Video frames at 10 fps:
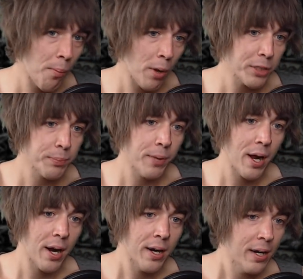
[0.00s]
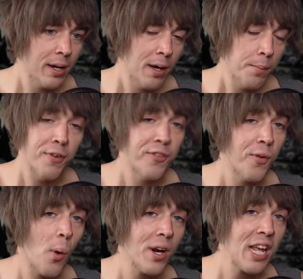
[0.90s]
multiplier
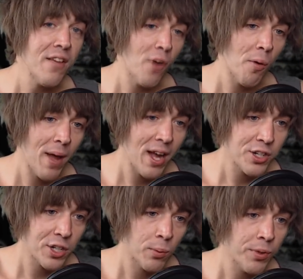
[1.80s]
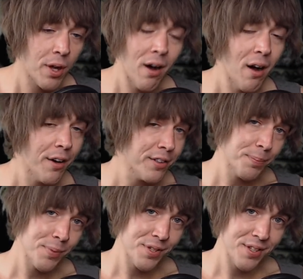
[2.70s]
before Evo magic with
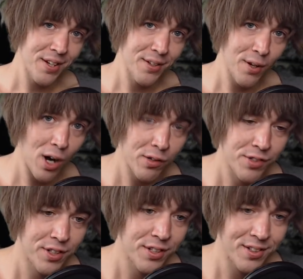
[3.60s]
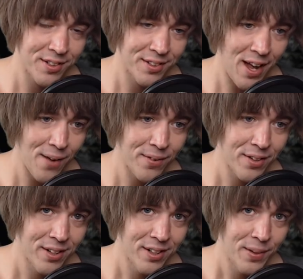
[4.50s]
100% dark resistance down.